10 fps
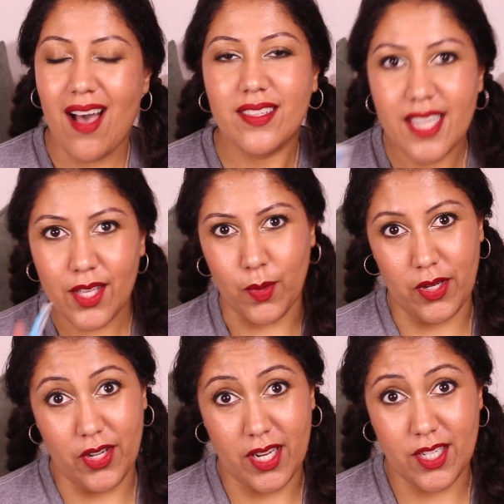I'll tell you
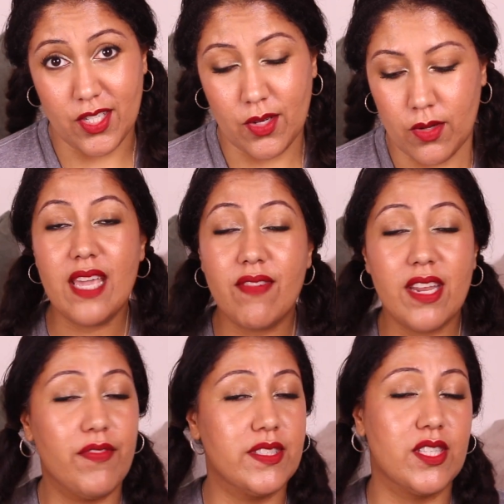what you're gonna do. Even
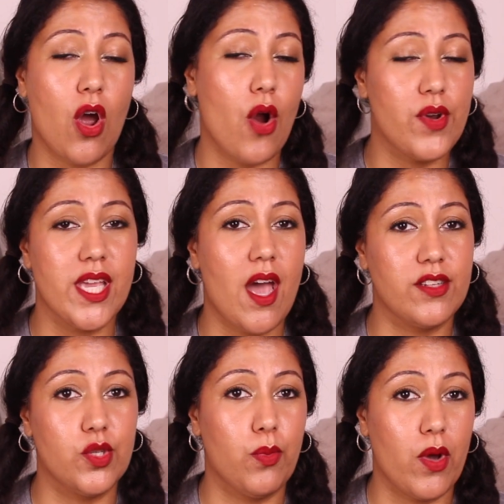if it's already
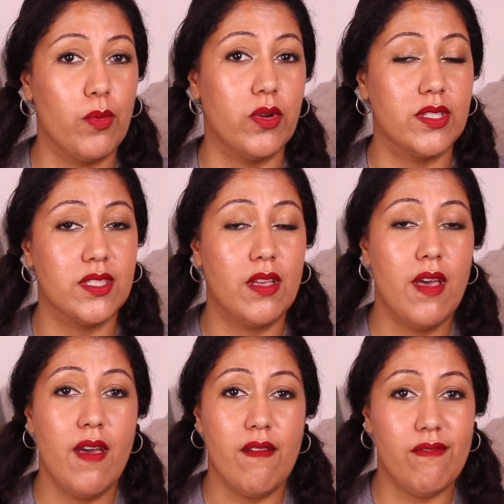gotten to a point where it's
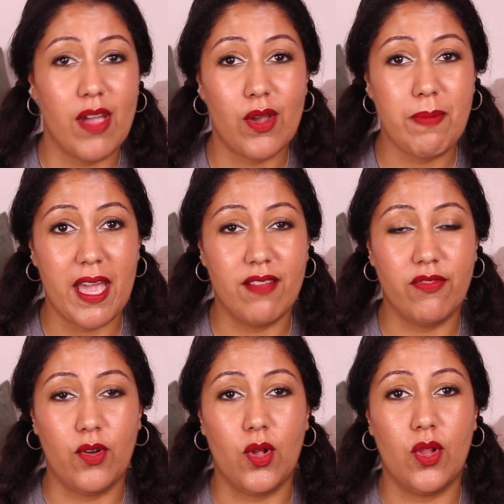very
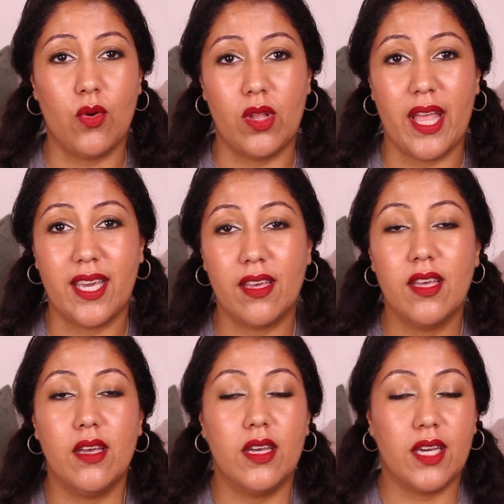painful or like
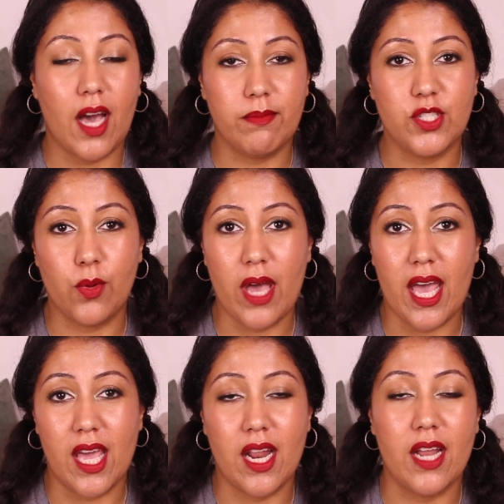come to a
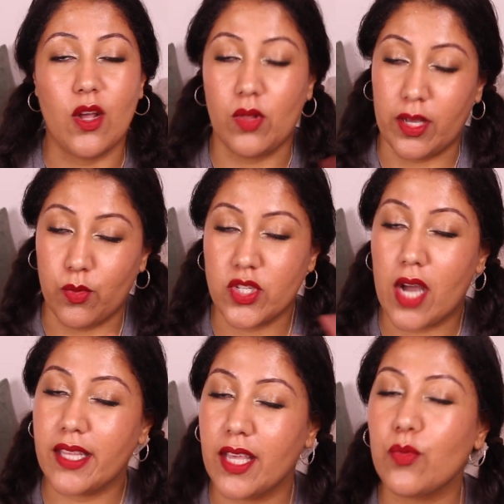head, I know, like, we're
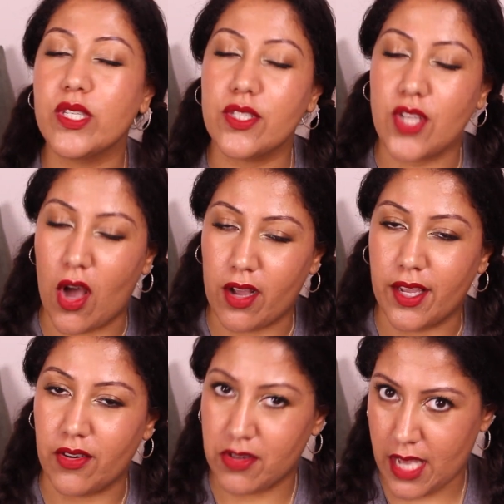talking like real talk
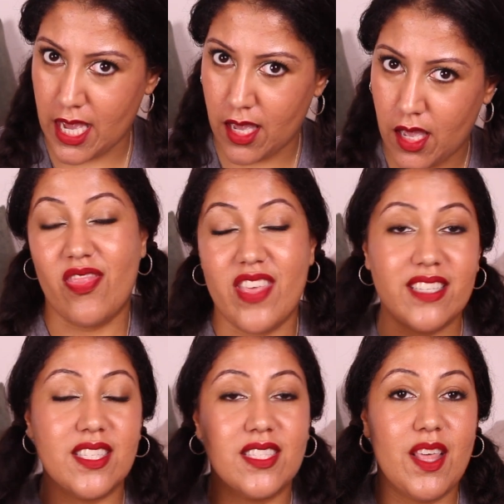here, okay?
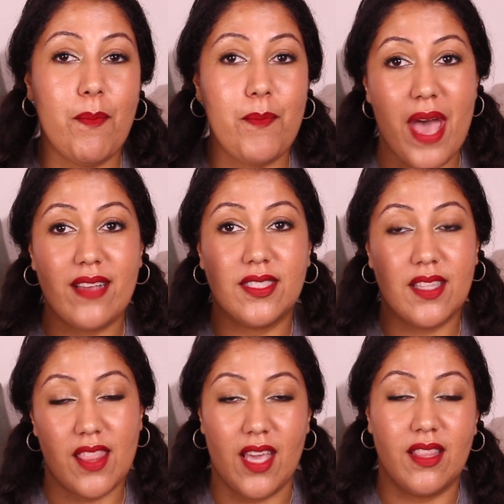This is the best
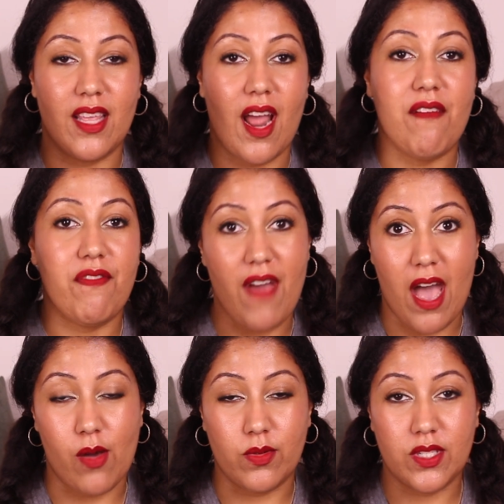thing that I've
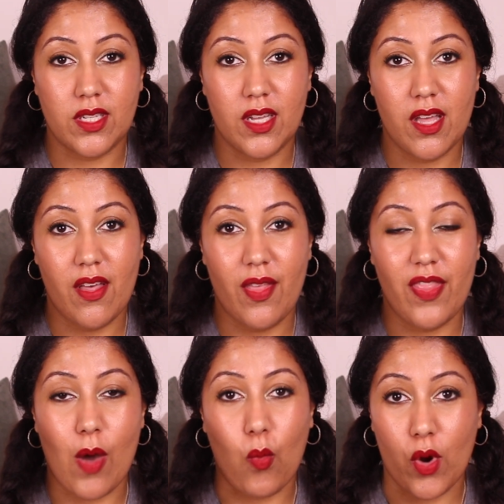found
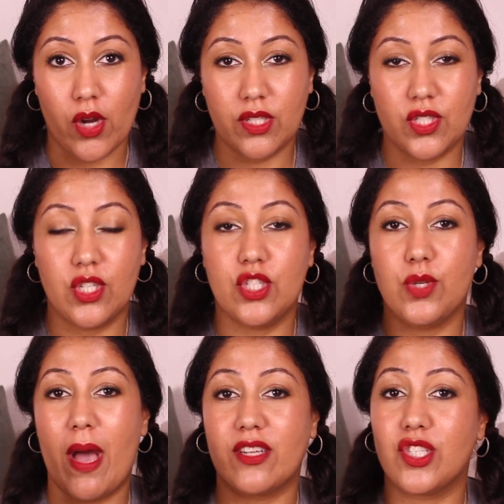that works
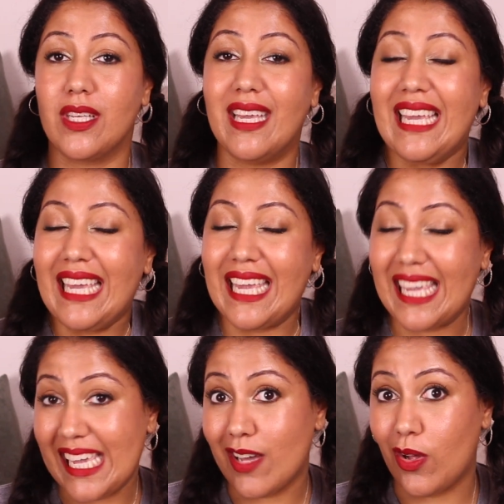to actually
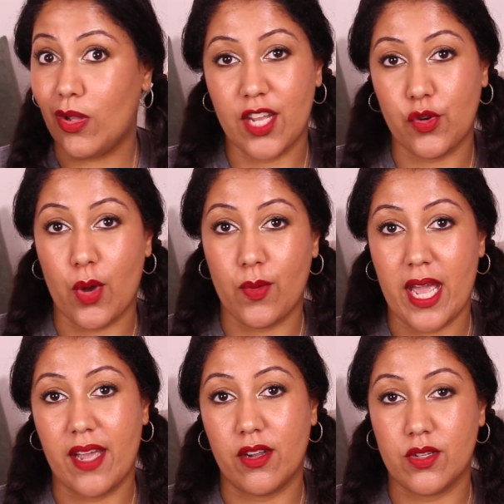heal ingrown
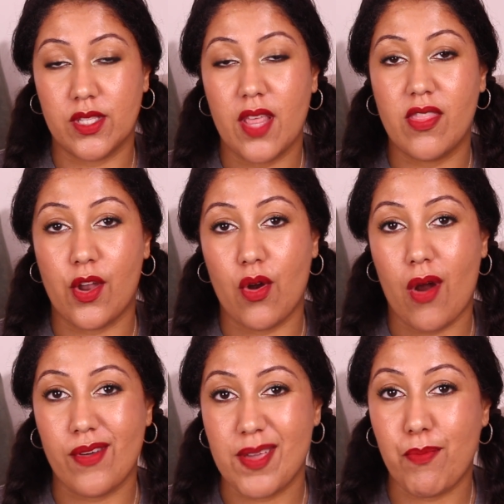hairs that are
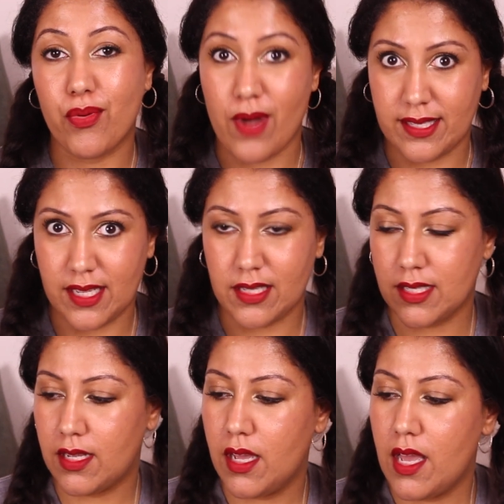already present.